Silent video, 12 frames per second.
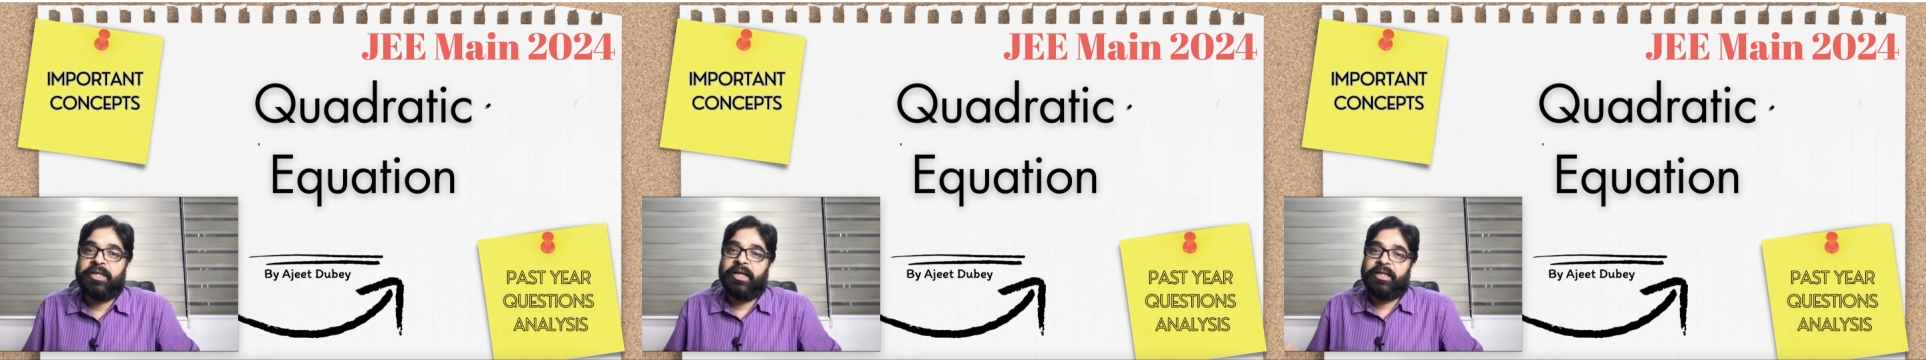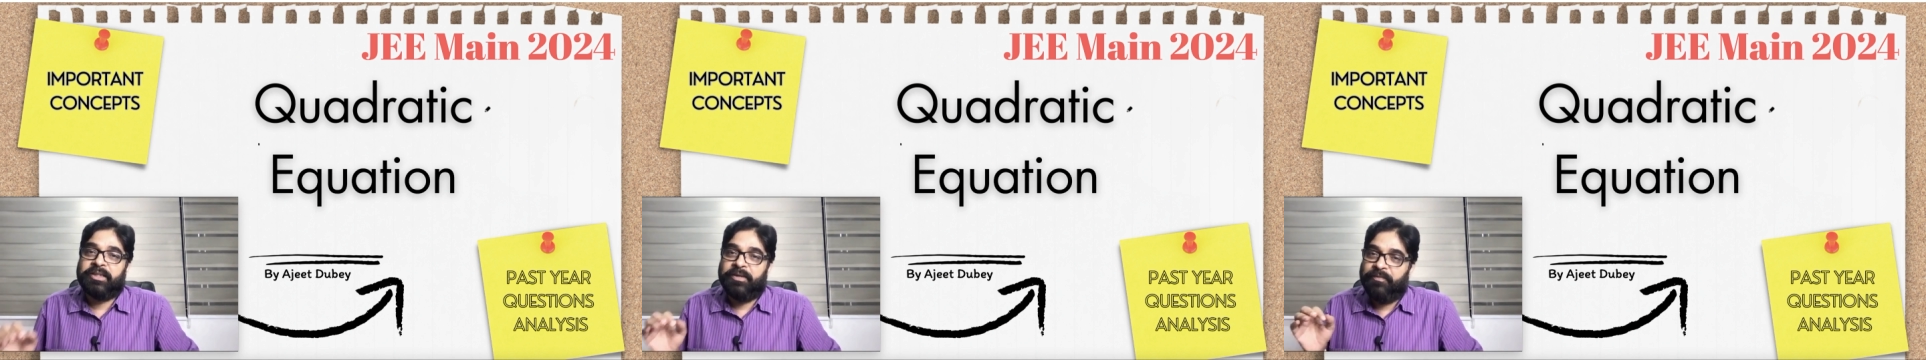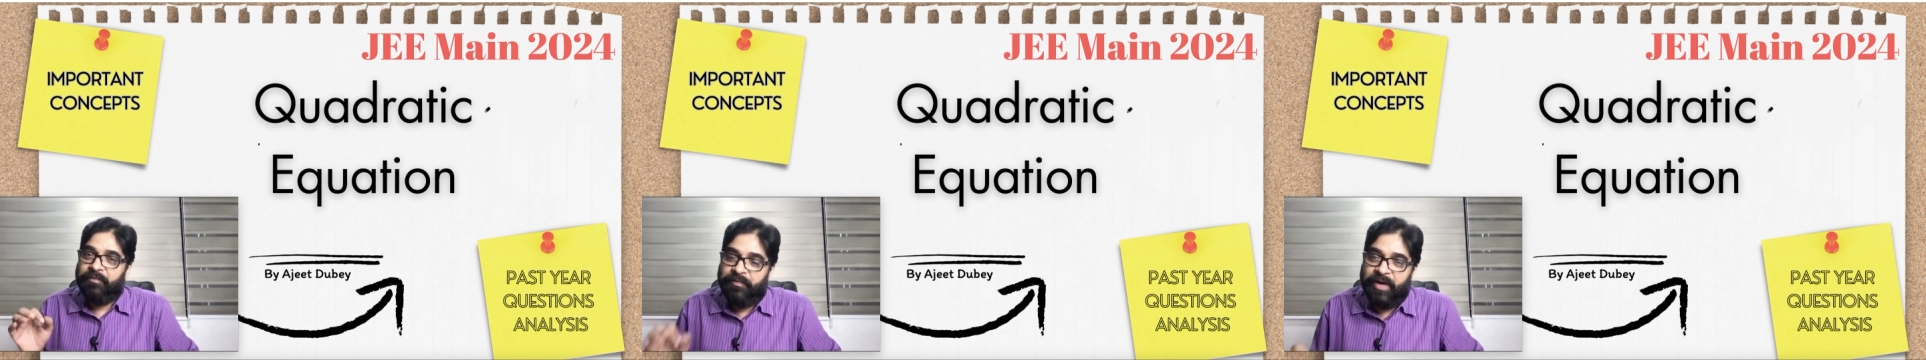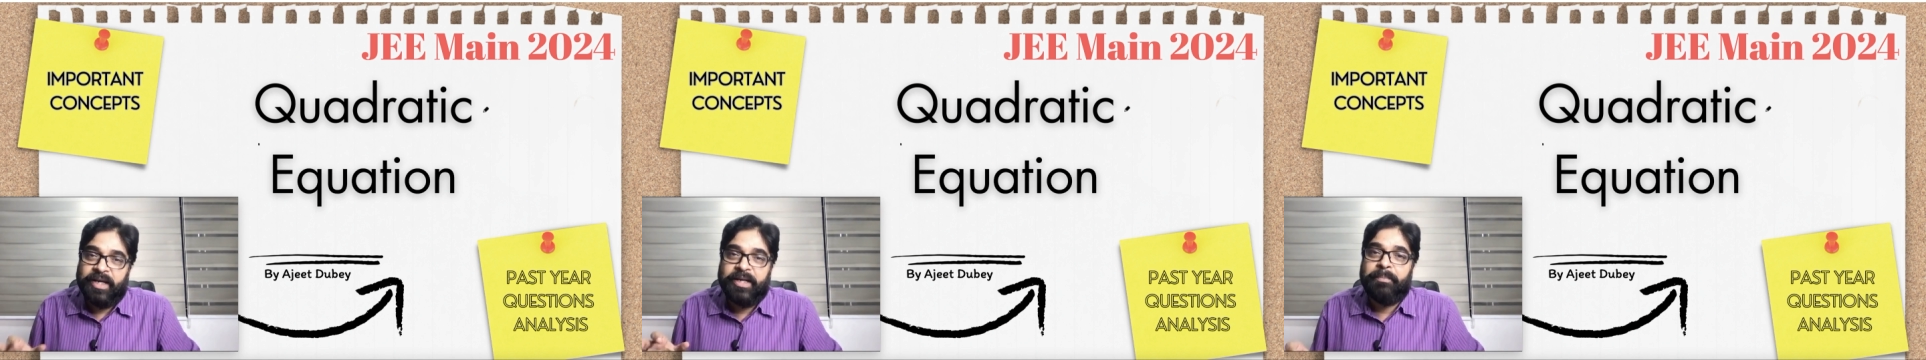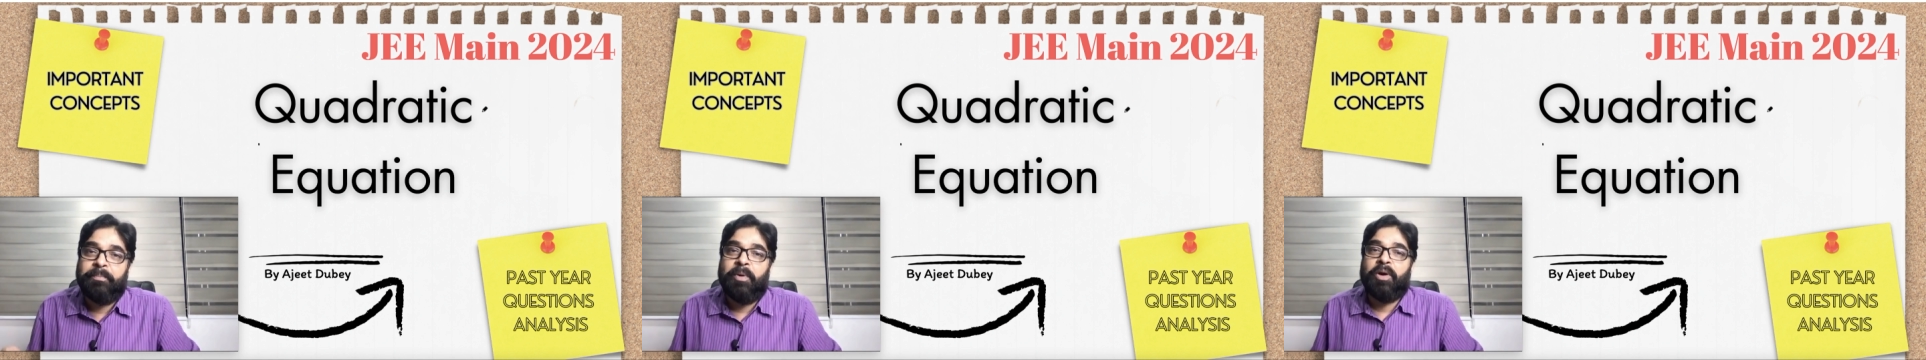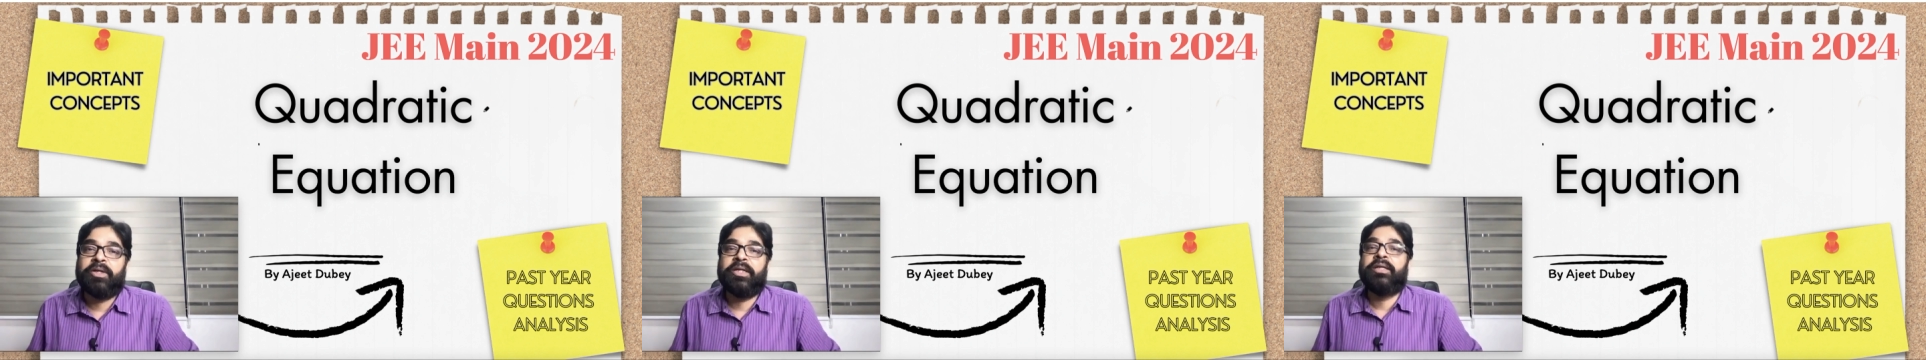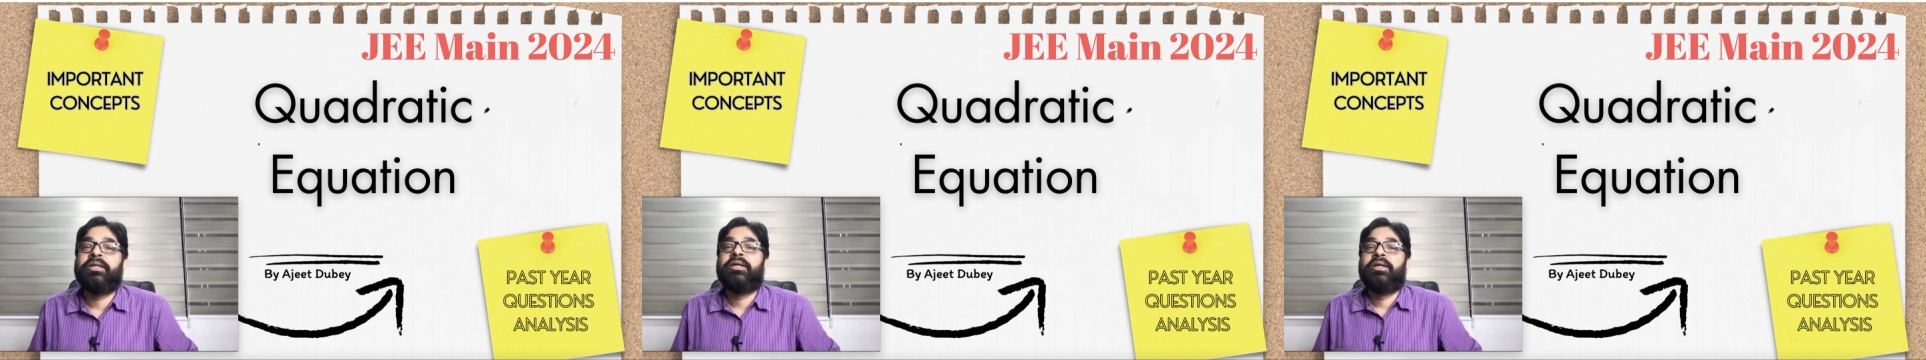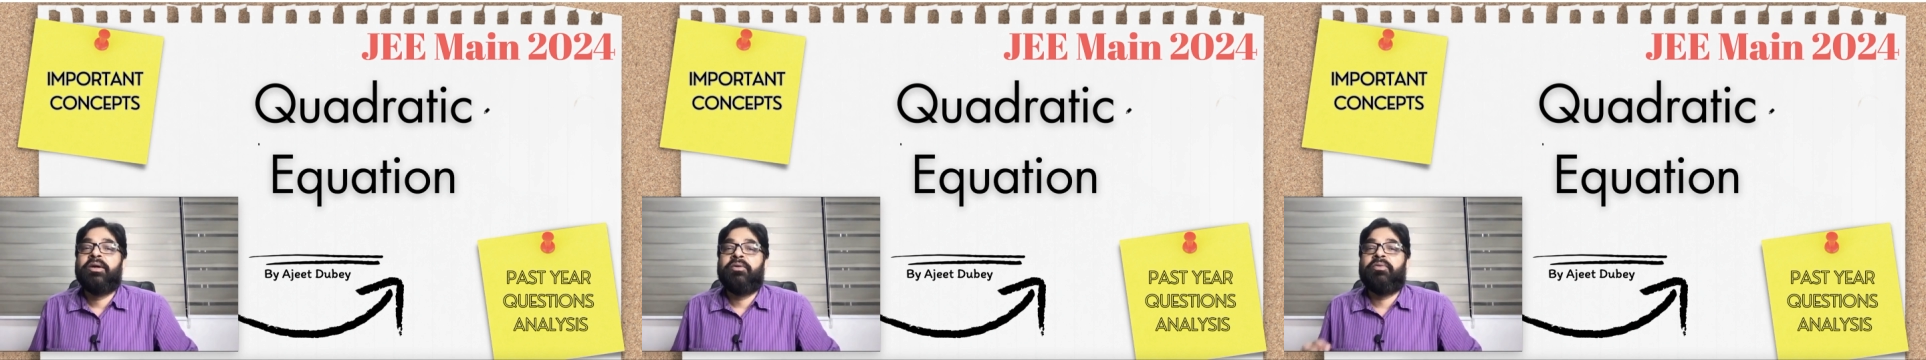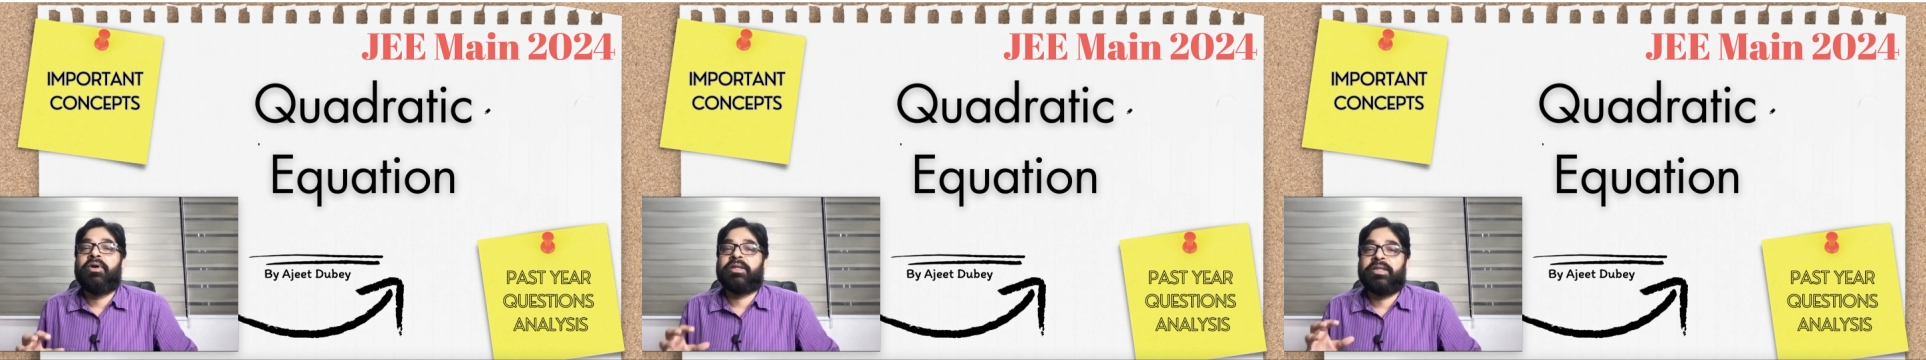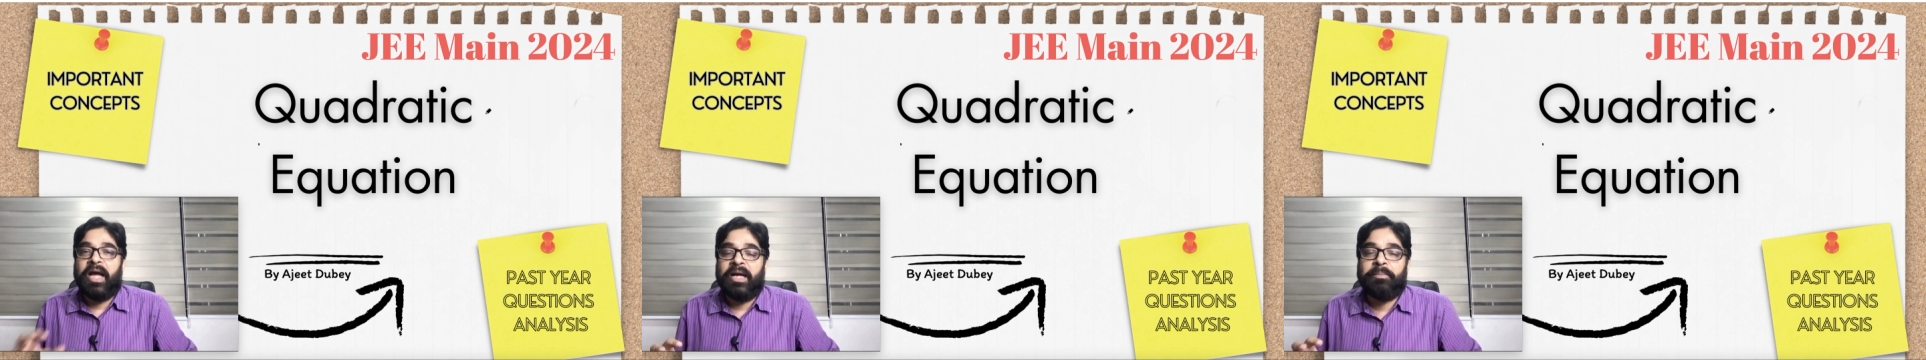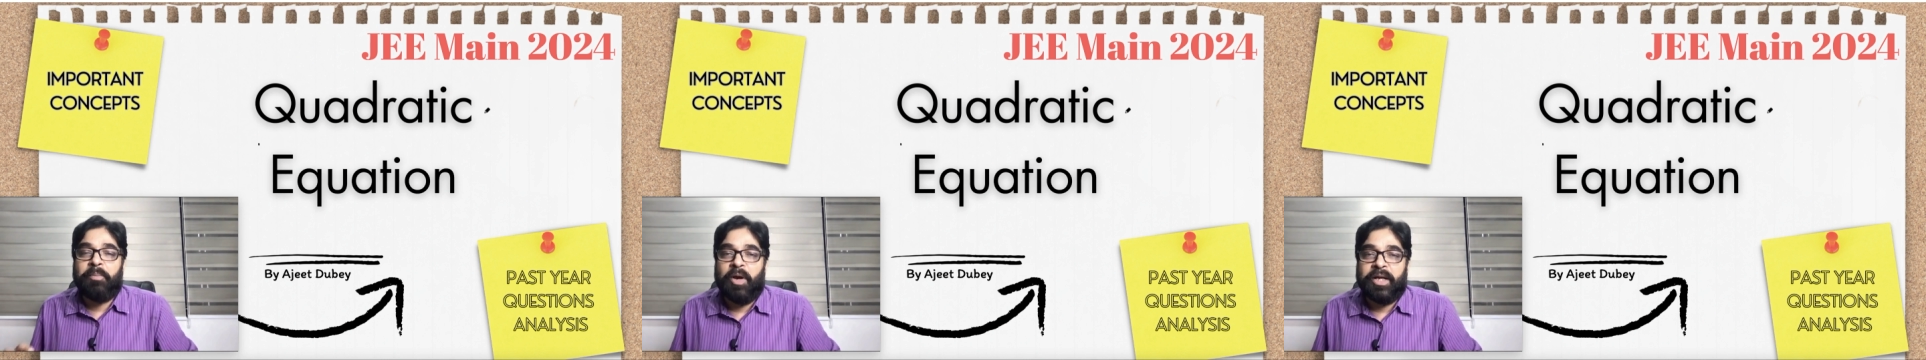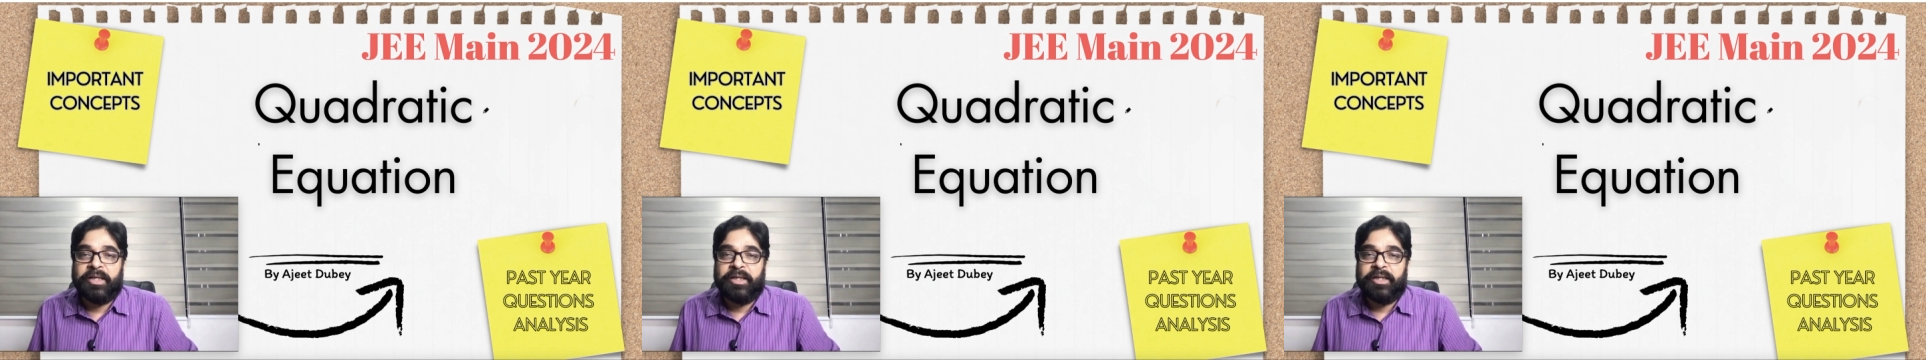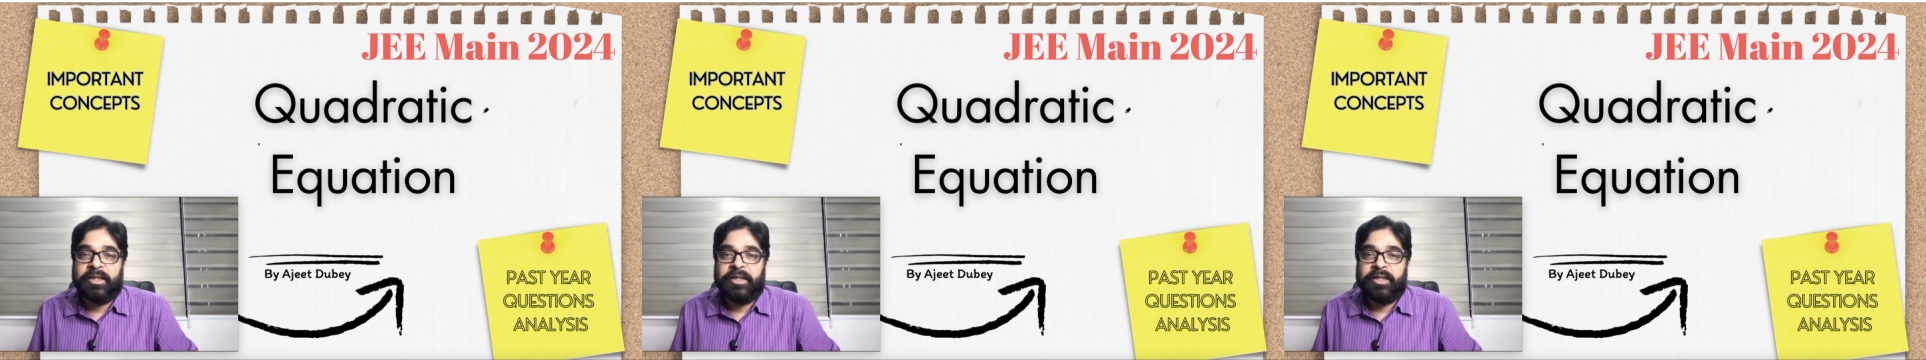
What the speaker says: it's a very important for that point,